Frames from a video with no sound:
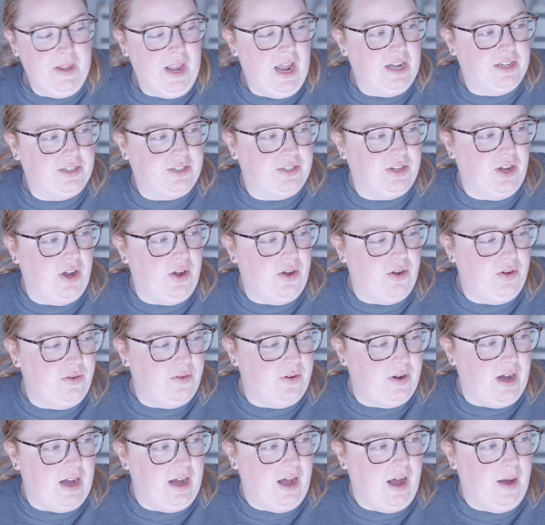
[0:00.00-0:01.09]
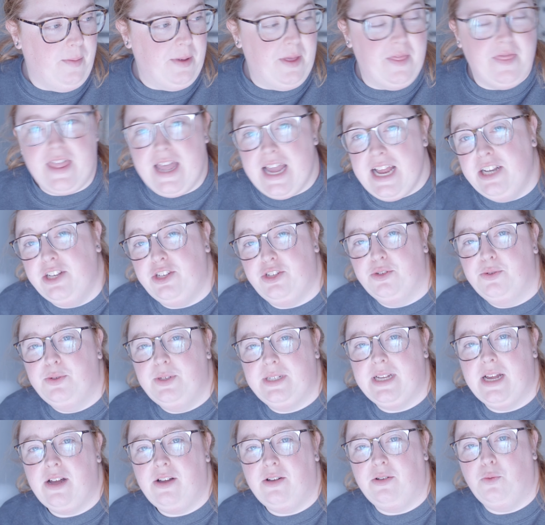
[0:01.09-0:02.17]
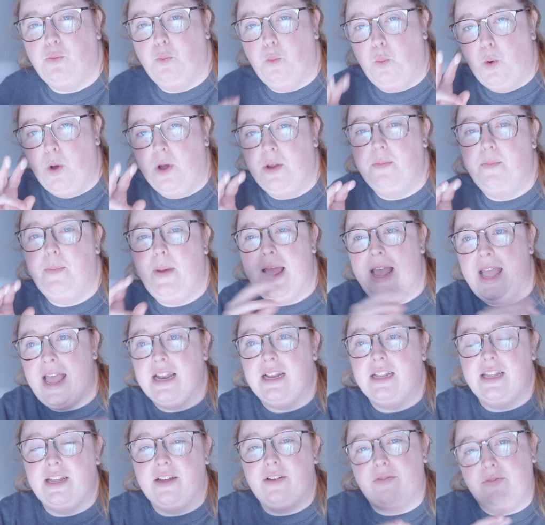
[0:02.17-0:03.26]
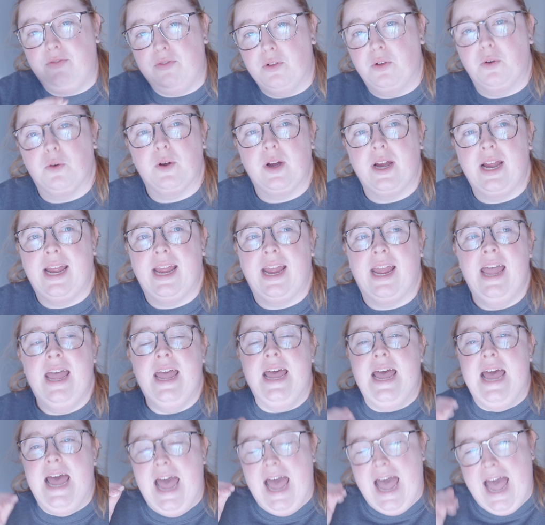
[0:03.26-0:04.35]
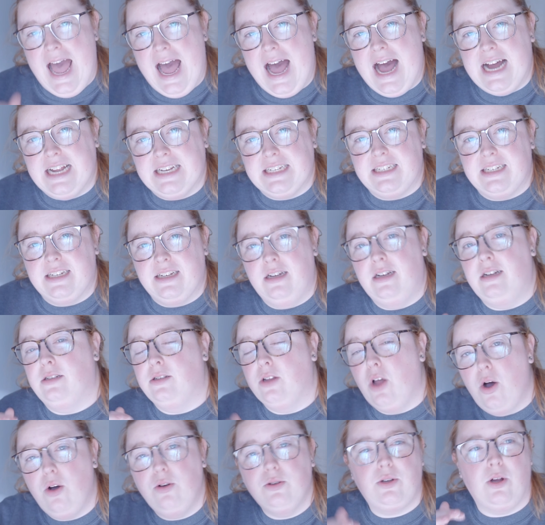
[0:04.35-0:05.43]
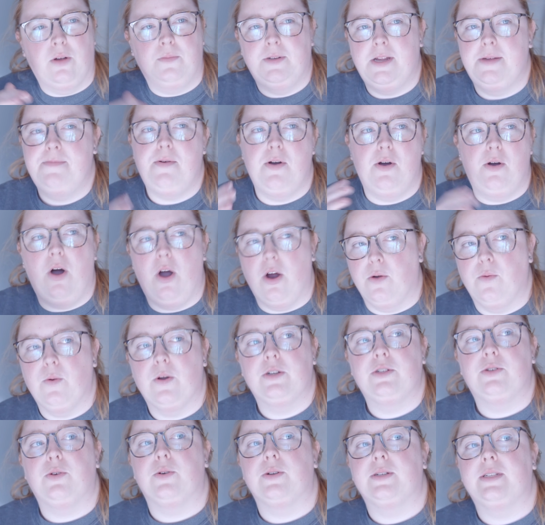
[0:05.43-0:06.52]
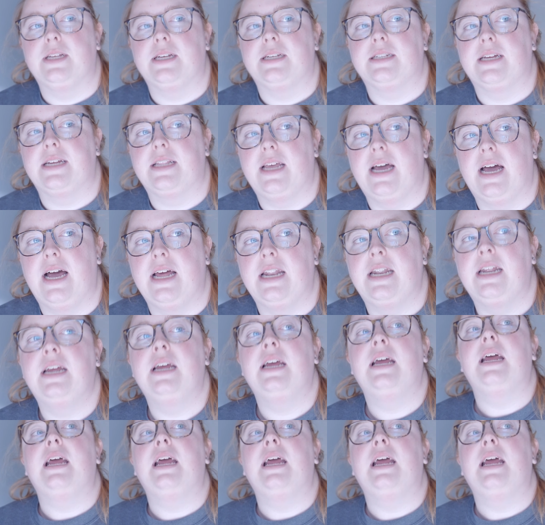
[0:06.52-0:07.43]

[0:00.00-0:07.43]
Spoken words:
So they do sell wood paneling flooring at Lowe's, Home Depot, hardware stores, things like that.